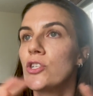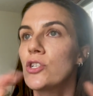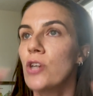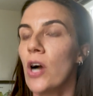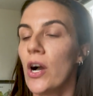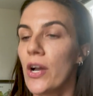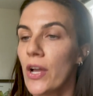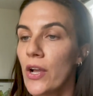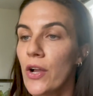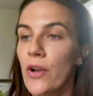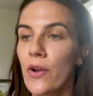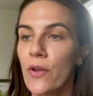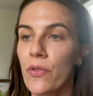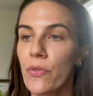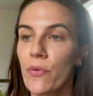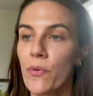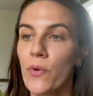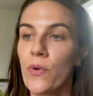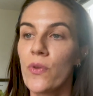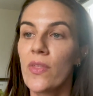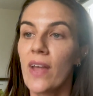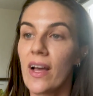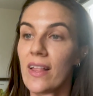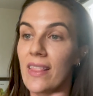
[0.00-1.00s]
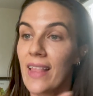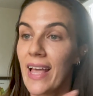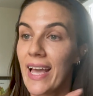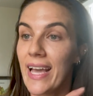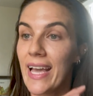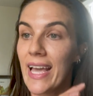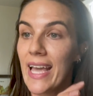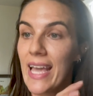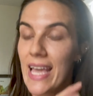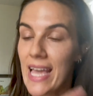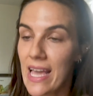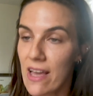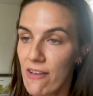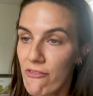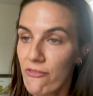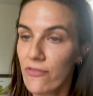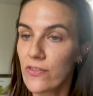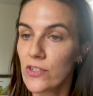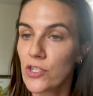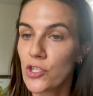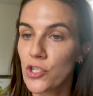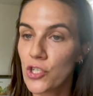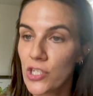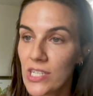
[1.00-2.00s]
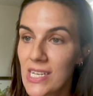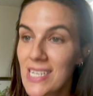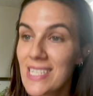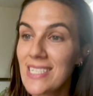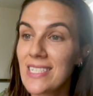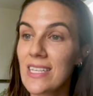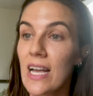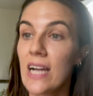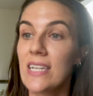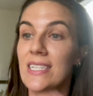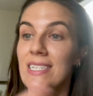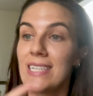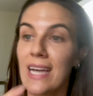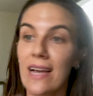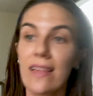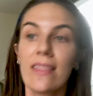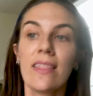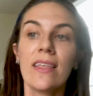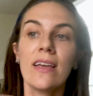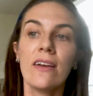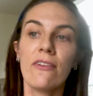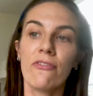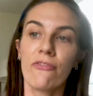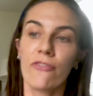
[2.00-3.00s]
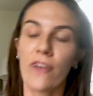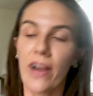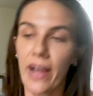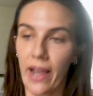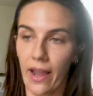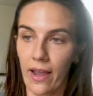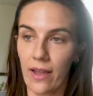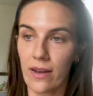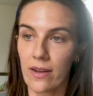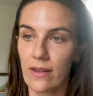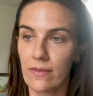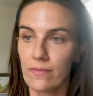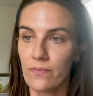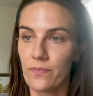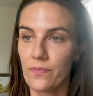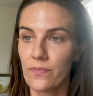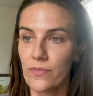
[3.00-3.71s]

talking her through that, like, if she is deathly afraid,